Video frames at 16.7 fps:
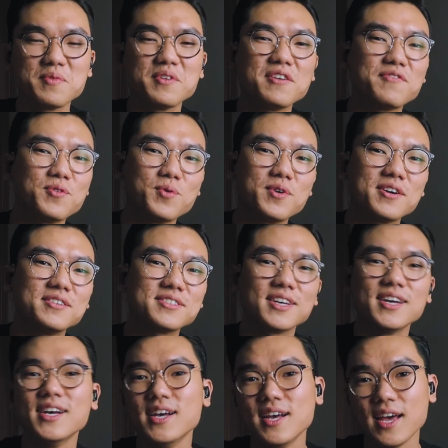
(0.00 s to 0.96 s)
to me if you want,
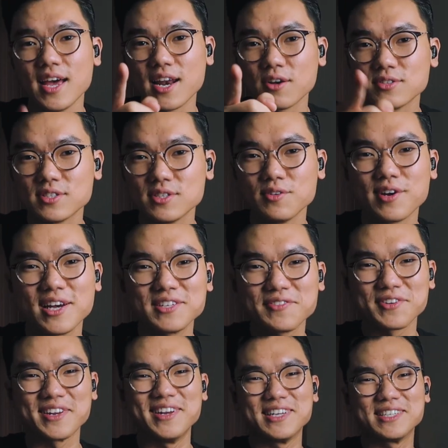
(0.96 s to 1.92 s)
and I'll see you guys
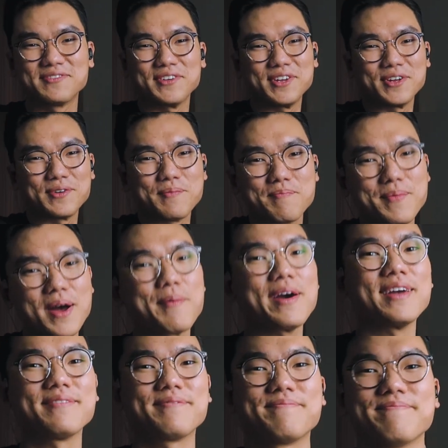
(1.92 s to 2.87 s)
for the next video. Bye
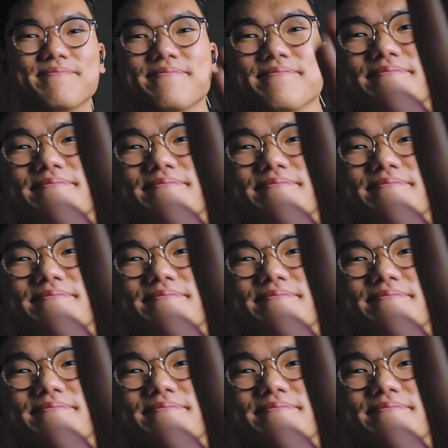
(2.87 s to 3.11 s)
bye.